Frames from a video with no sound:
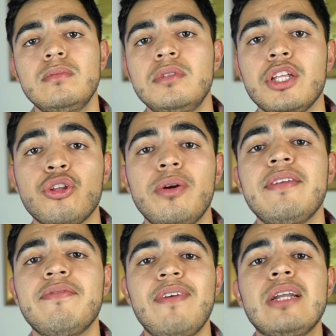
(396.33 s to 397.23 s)
The third
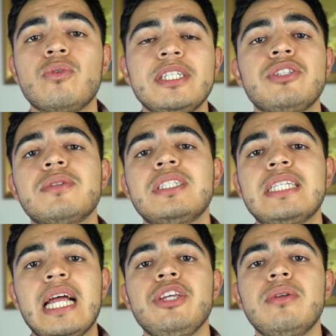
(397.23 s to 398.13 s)
and final resource
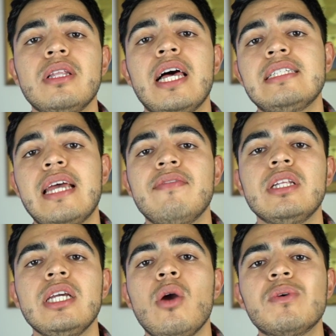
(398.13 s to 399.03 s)
that I utilized
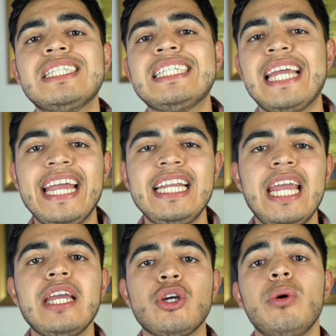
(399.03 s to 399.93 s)
heavily was the A
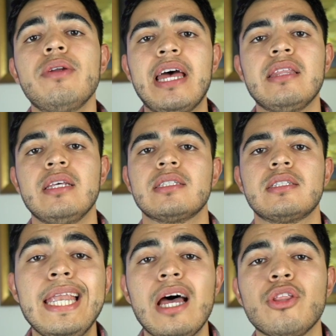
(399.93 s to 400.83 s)
D A Code of Ethics.
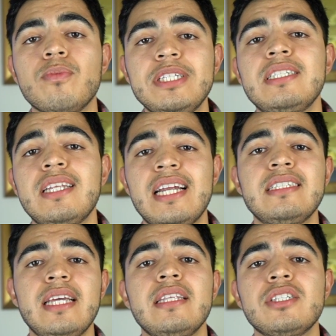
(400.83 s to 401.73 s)
Now, the reason that I
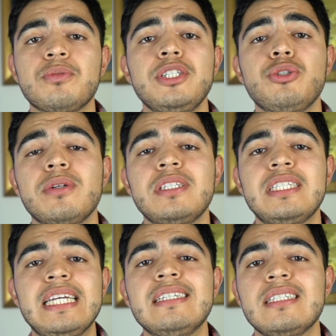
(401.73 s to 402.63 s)
say this
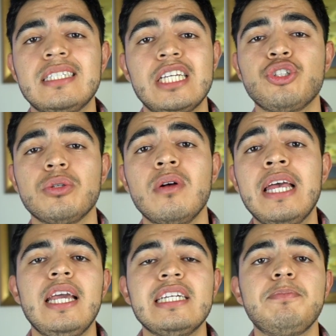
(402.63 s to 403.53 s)
resource is essential
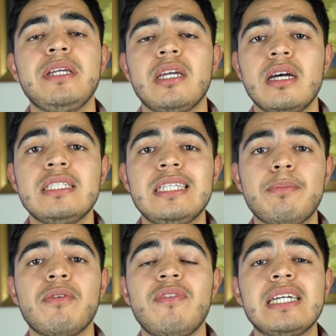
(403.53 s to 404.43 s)
is because it
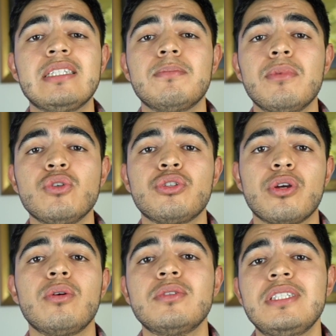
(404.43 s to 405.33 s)
provides the most
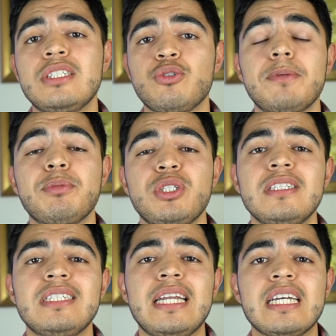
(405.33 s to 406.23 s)
thorough
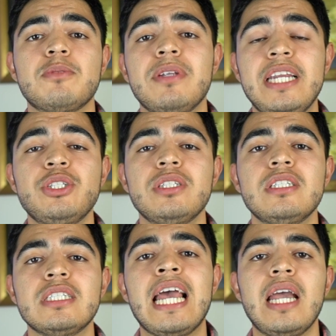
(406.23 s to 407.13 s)
descriptions and explanations
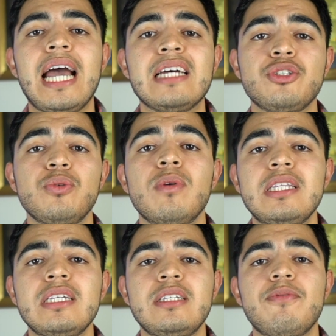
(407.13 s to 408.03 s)
as to what
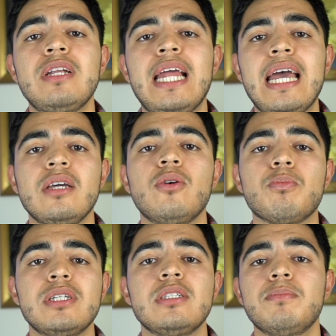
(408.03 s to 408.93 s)
the different ethical
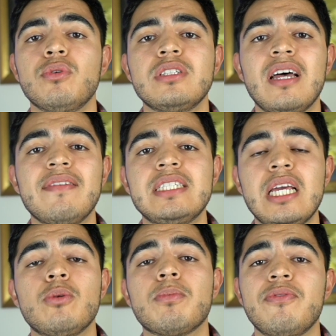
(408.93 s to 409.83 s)
principles of the
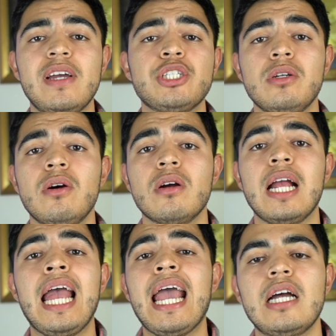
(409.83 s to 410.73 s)
dental profession
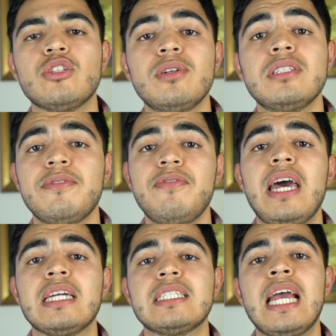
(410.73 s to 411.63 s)
are, as well as the
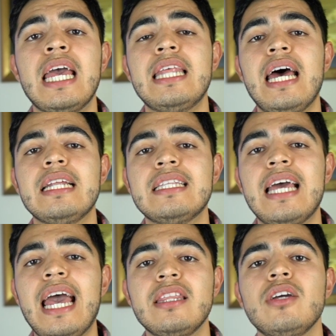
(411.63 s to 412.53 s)
fact that
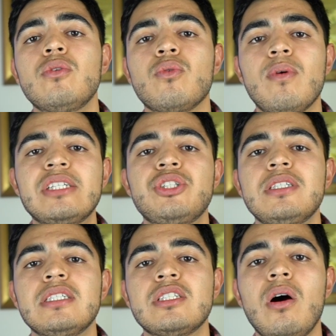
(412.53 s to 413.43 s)
the ethical
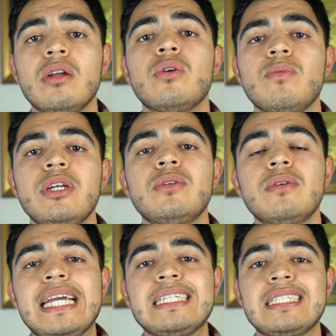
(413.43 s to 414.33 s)
questions on our
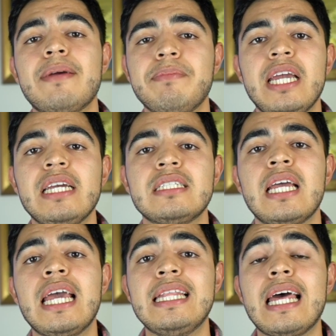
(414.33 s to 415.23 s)
real exam days
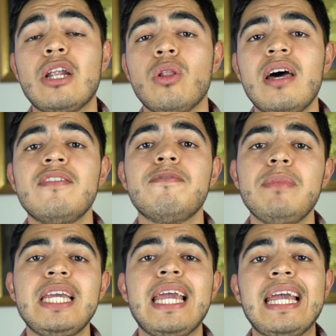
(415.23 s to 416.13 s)
that a lot of
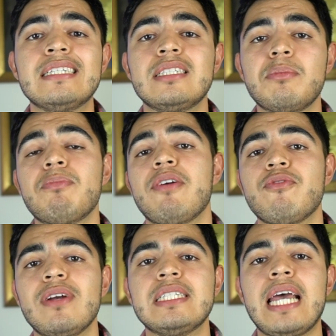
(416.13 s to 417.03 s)
me and some of my
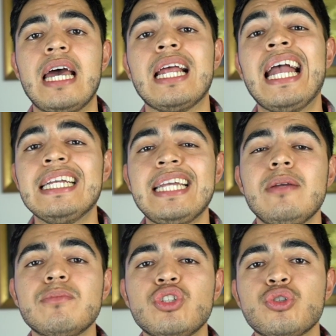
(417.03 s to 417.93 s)
friends had
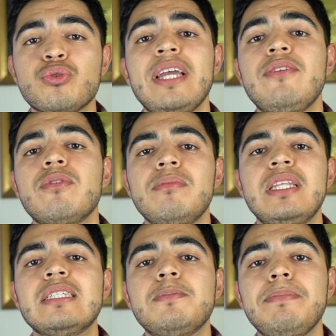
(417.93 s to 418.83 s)
came straight from
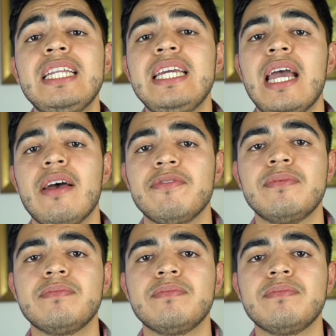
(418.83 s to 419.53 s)
this P D F.